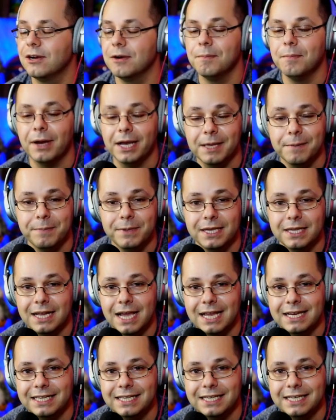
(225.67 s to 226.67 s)
it might be an
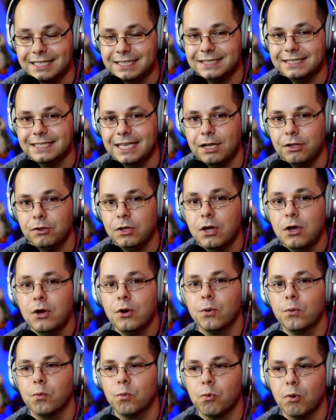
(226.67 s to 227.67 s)
idea to sell
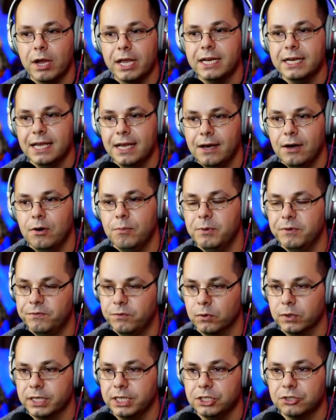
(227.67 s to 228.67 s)
right now
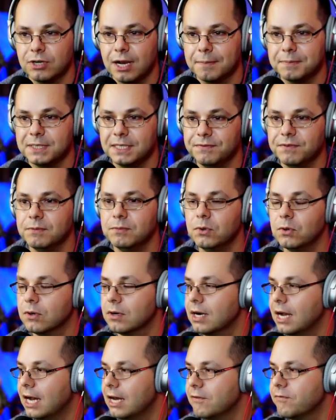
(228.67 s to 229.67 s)
before he drops even more
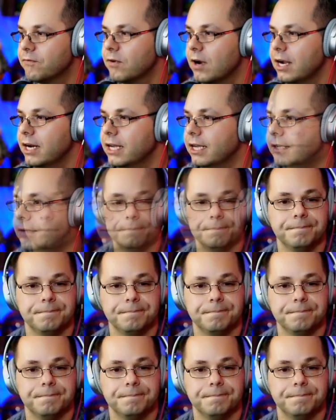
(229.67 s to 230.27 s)
on Friday.